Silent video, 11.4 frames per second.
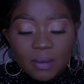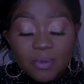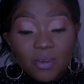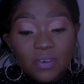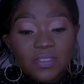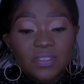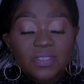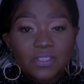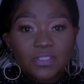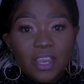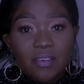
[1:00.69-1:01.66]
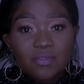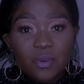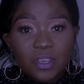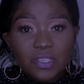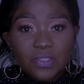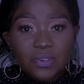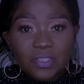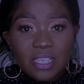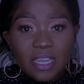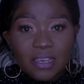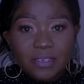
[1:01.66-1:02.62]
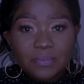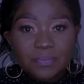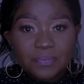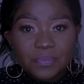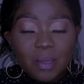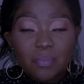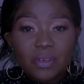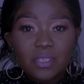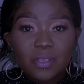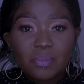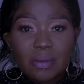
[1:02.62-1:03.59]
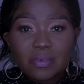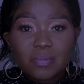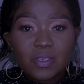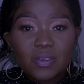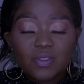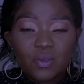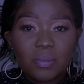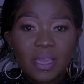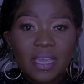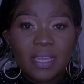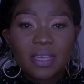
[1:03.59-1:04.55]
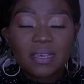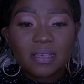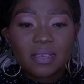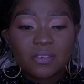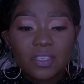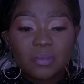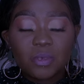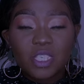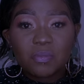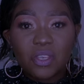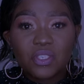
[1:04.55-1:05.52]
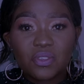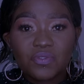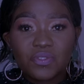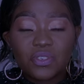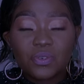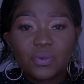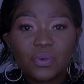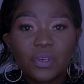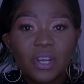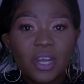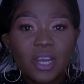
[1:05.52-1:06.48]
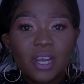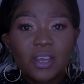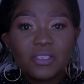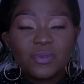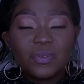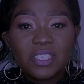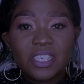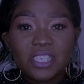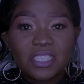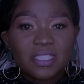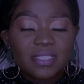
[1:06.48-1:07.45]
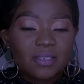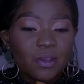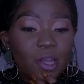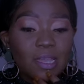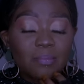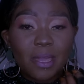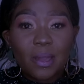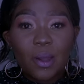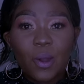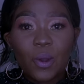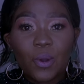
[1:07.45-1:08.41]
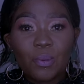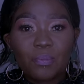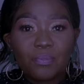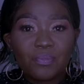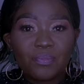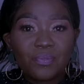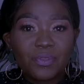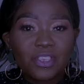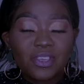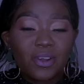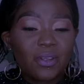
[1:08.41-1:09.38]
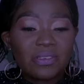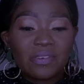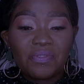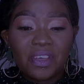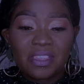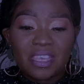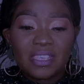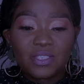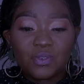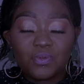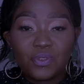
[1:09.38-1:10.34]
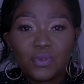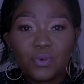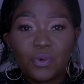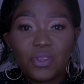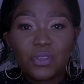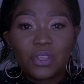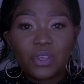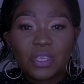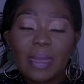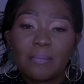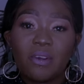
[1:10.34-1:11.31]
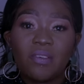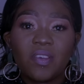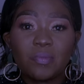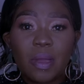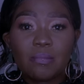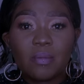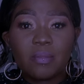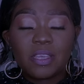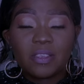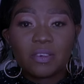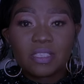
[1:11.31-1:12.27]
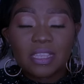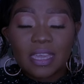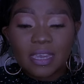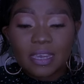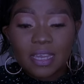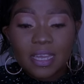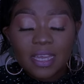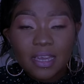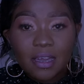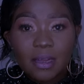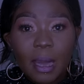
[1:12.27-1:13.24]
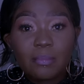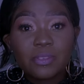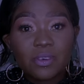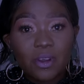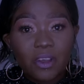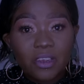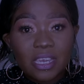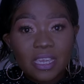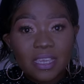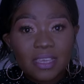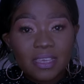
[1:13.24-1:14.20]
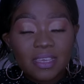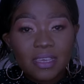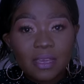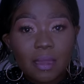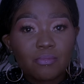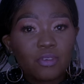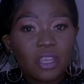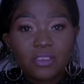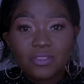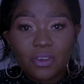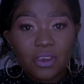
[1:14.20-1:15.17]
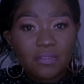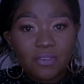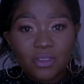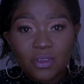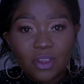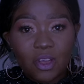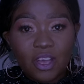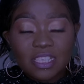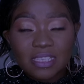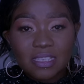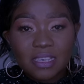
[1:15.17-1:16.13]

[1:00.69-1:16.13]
Because your loved one is not there. The person probably used to make Christmas special for you, New Year's, going back home, all the fun things you do in your time off is probably not there. I'm sorry. I'm really sorry for your loss.